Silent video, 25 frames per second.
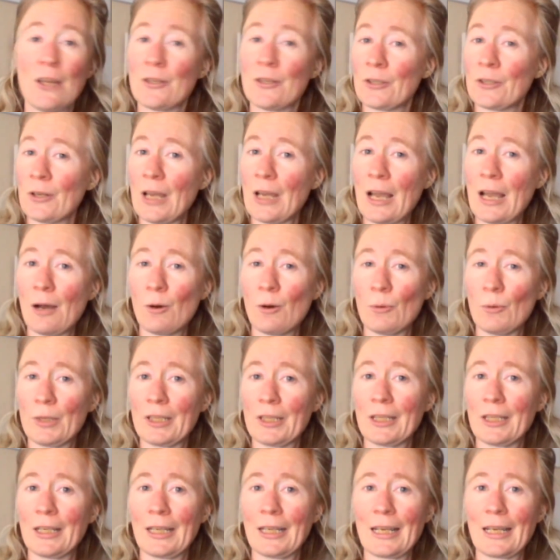So how are we
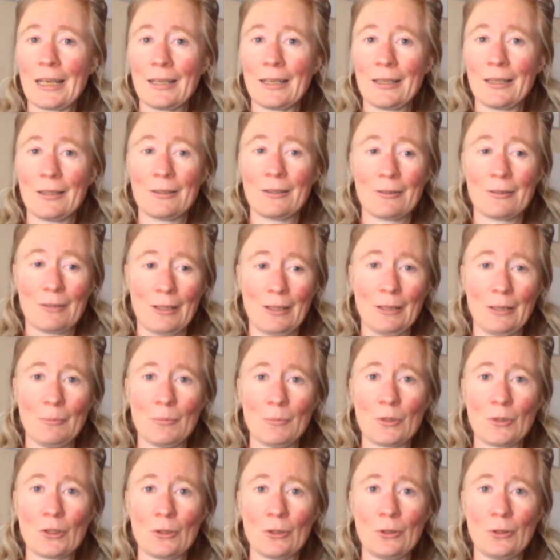going to get
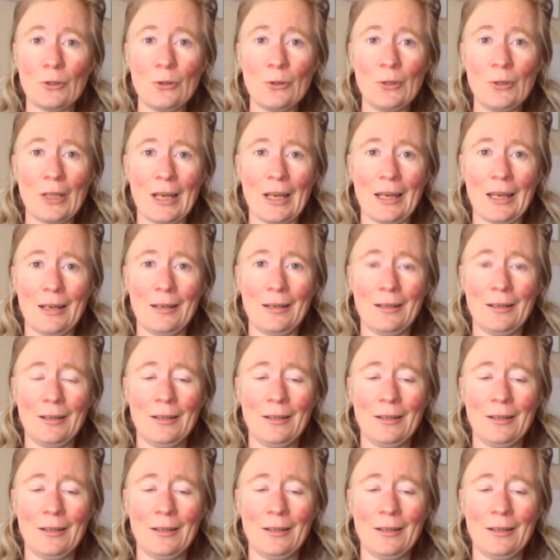them to do that?